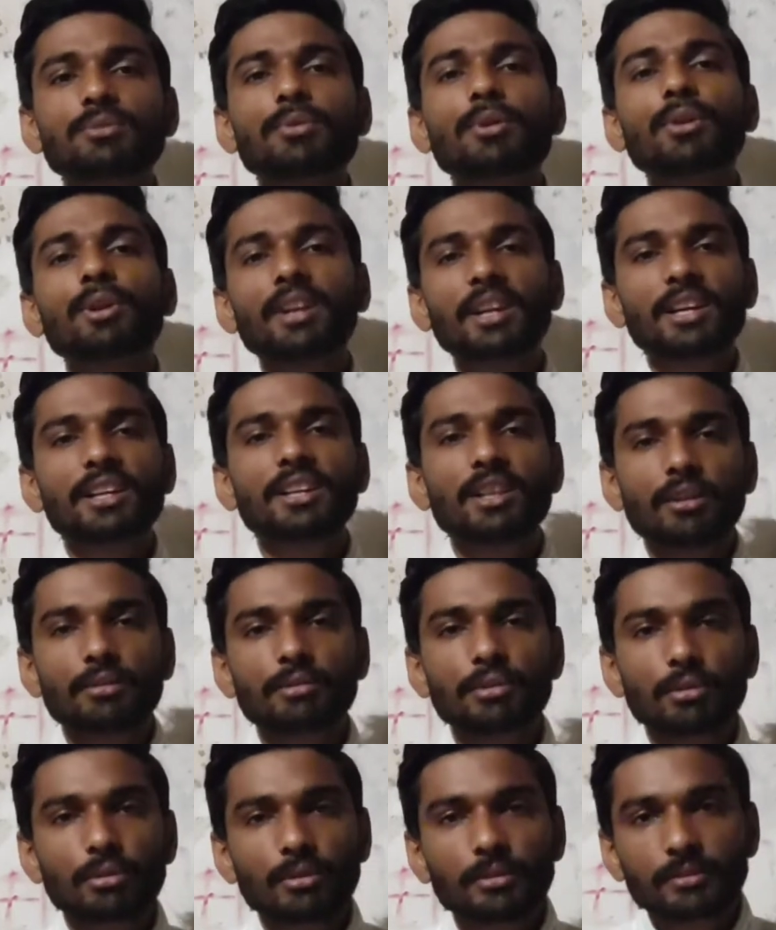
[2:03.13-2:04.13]
for
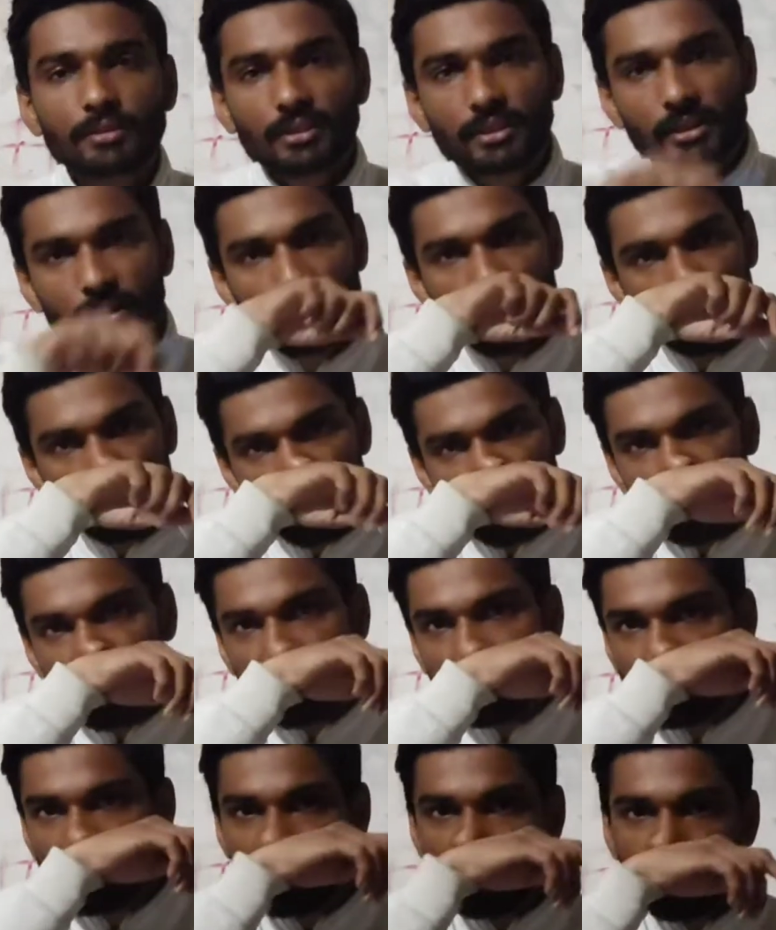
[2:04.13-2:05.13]
interview,
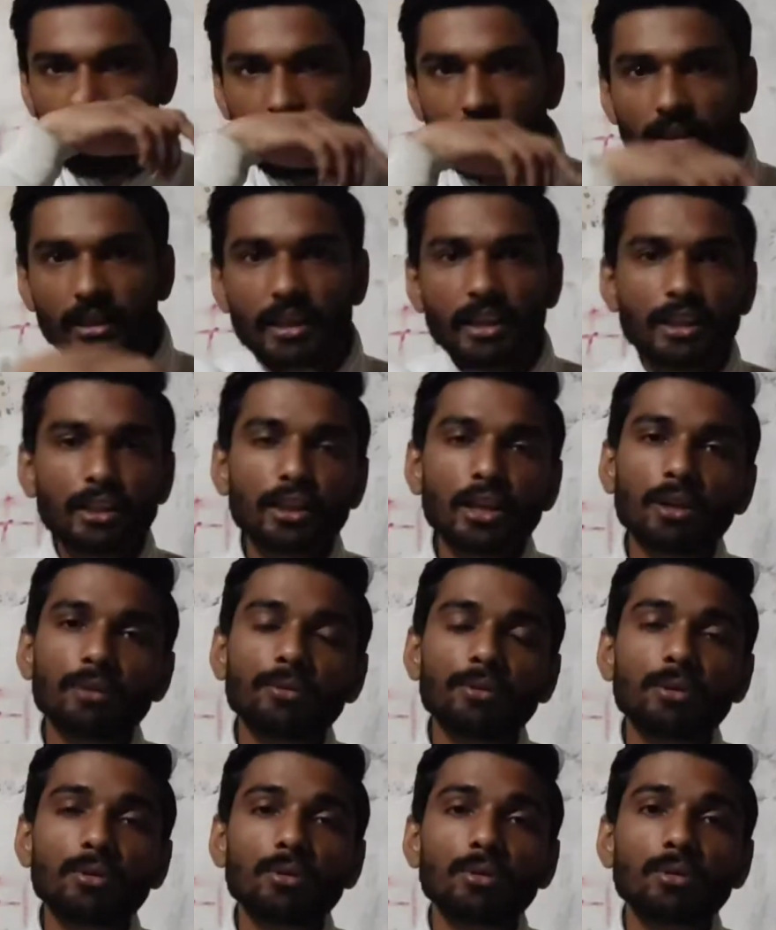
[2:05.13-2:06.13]
and
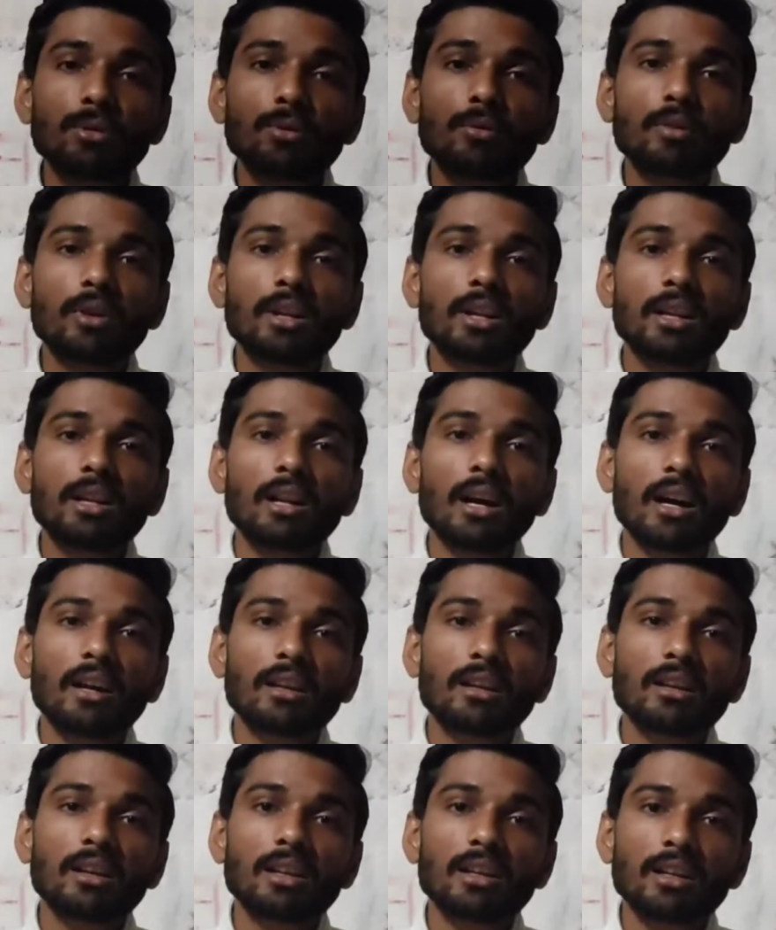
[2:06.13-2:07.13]
interview will
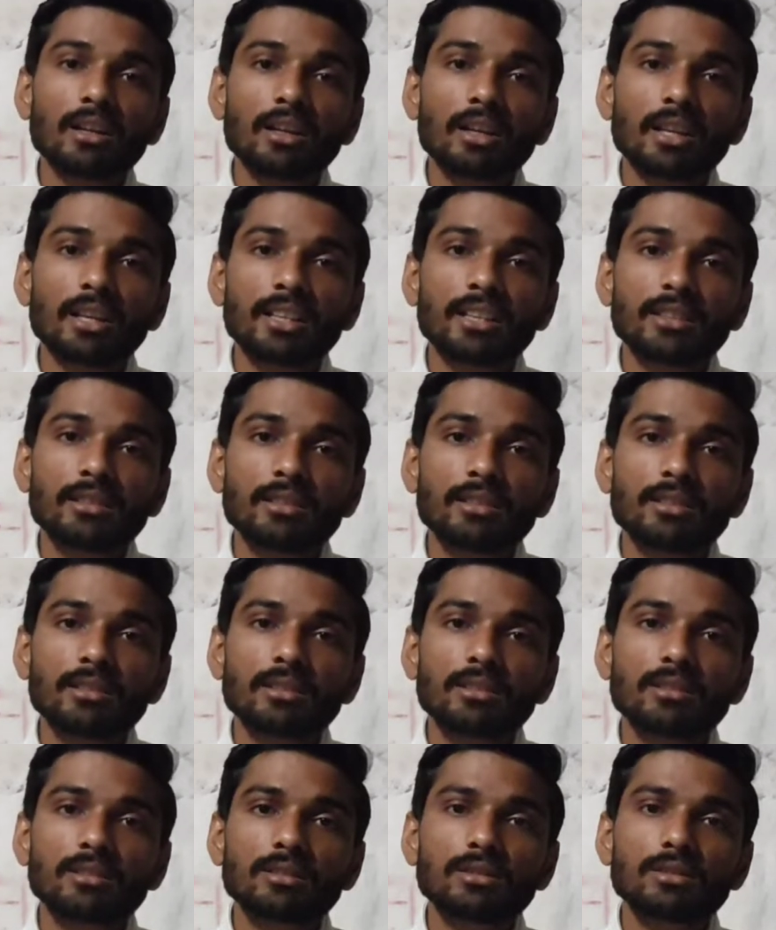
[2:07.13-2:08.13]
occur in
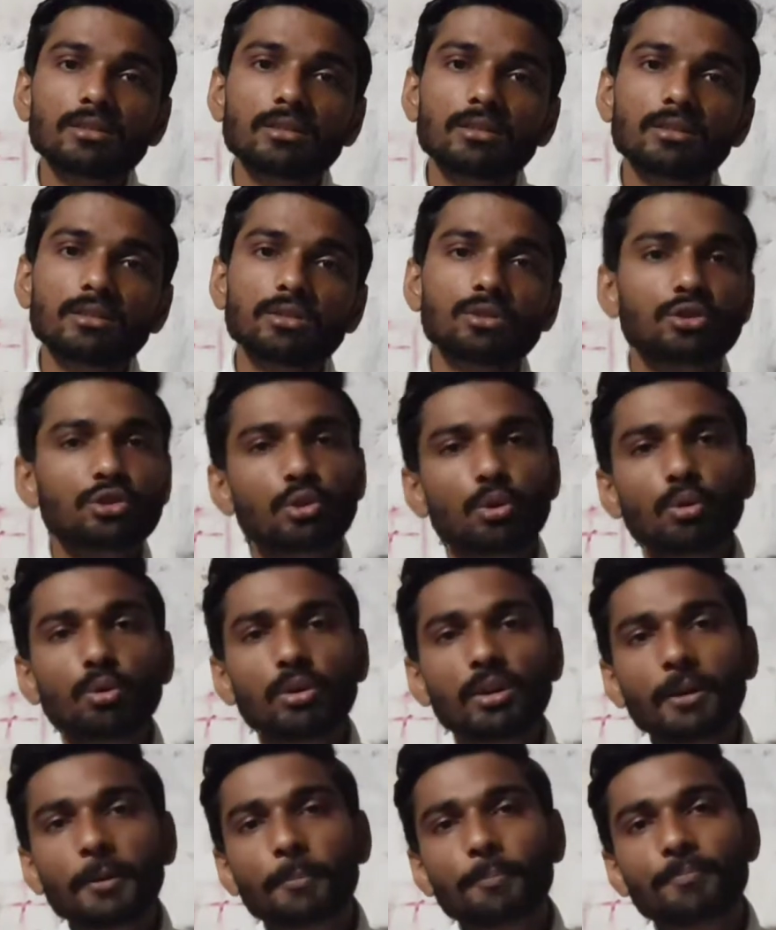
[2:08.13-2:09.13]

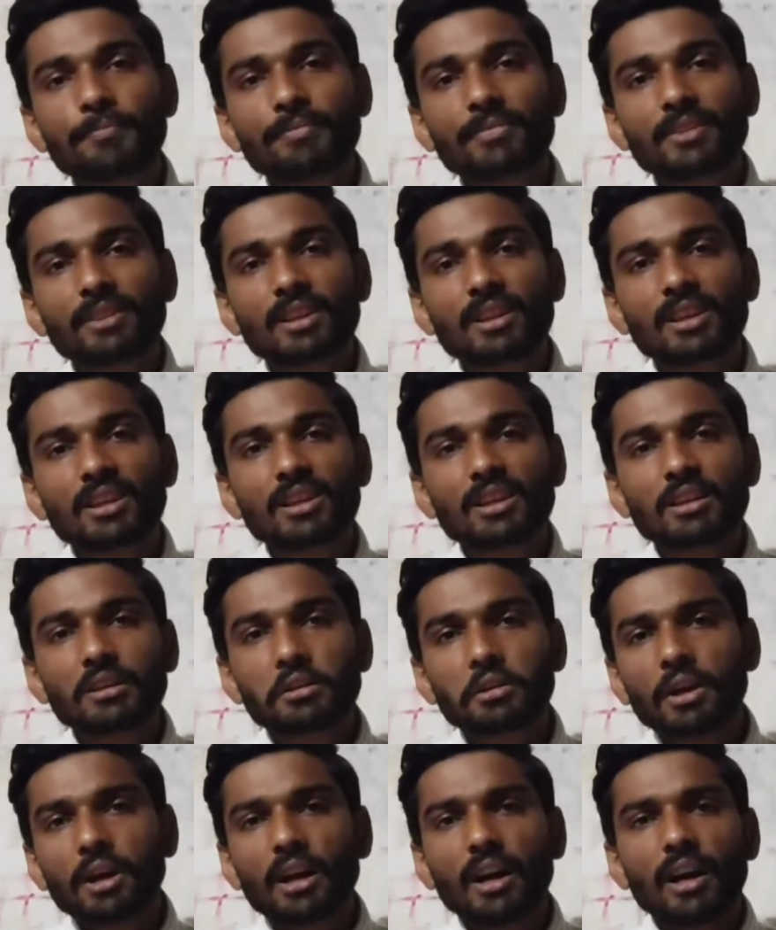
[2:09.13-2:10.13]
June,
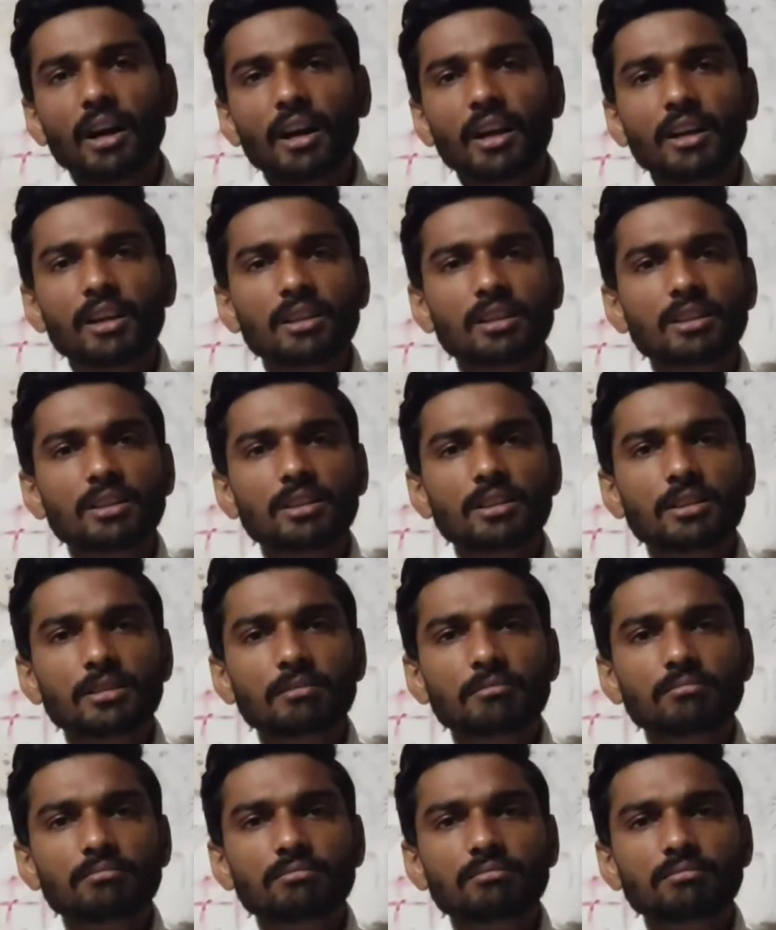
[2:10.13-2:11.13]
and
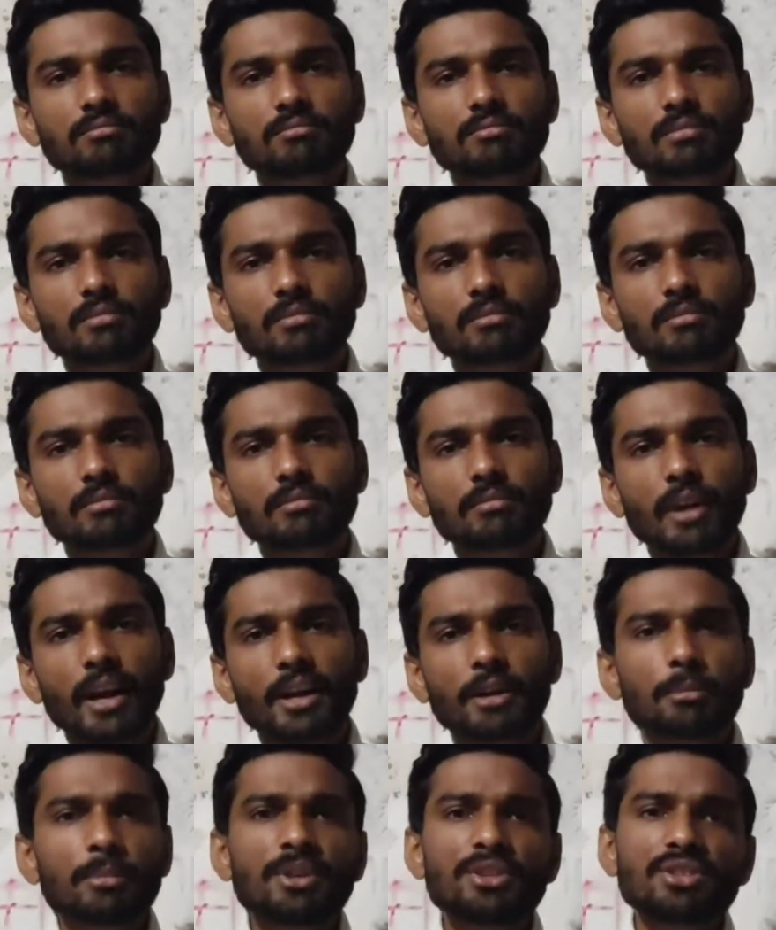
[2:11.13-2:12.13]

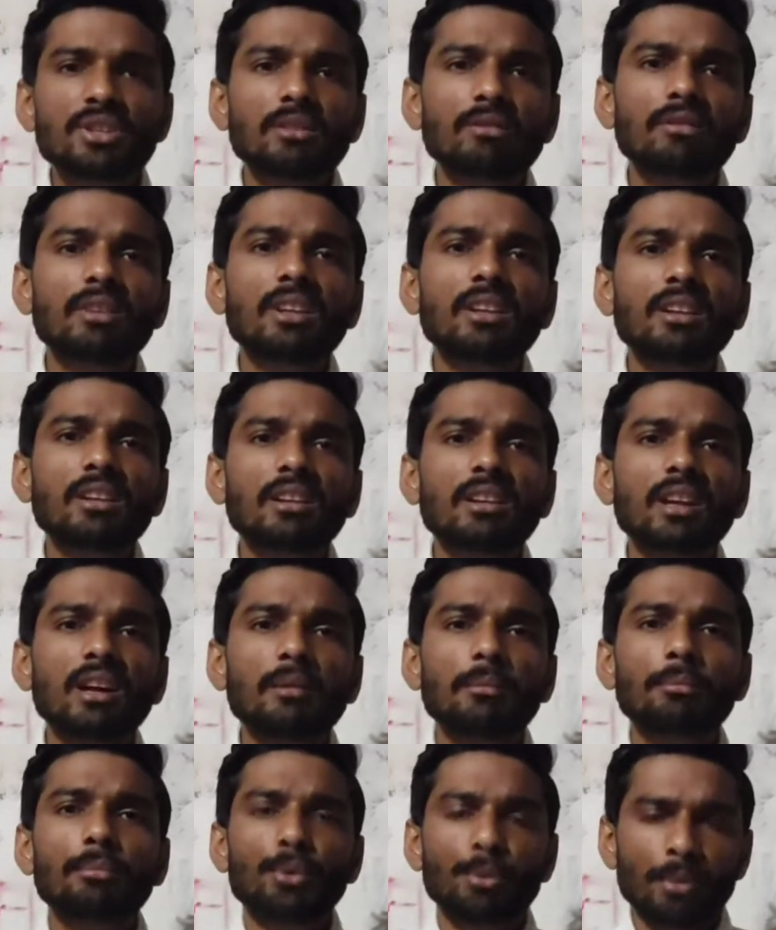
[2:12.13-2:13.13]
admission will
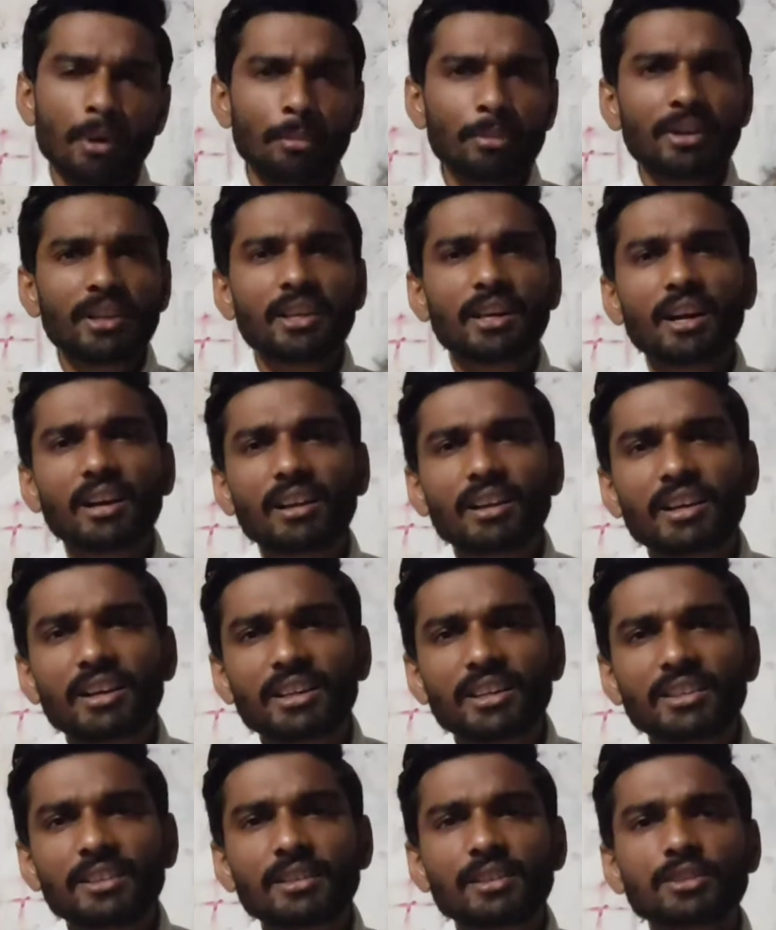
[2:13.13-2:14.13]
probably occur
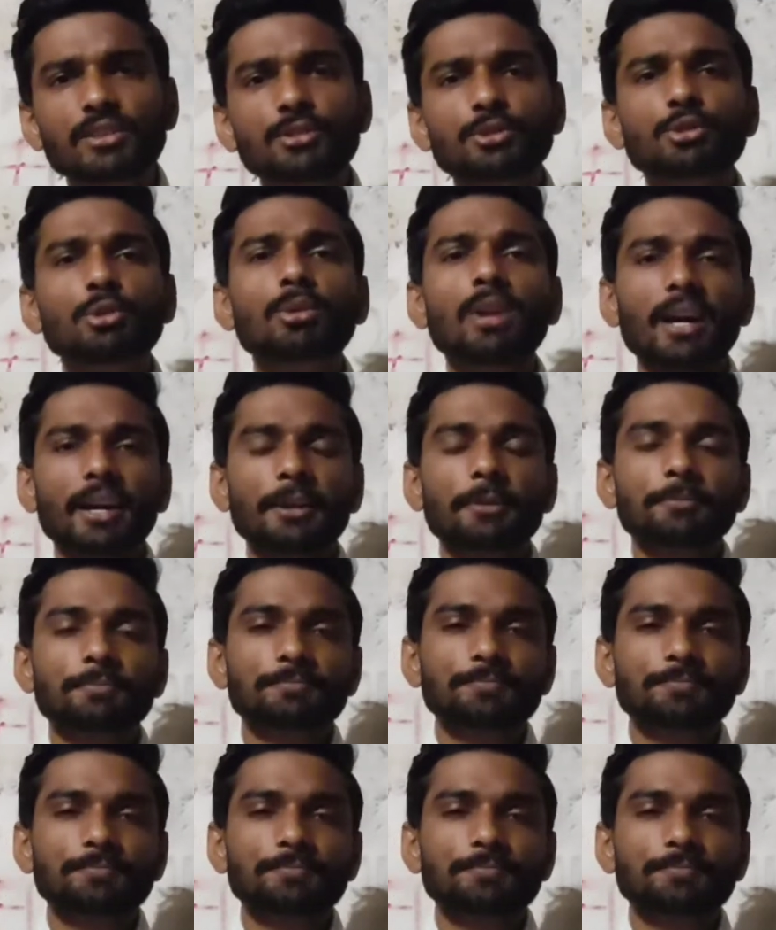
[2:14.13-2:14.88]
in July.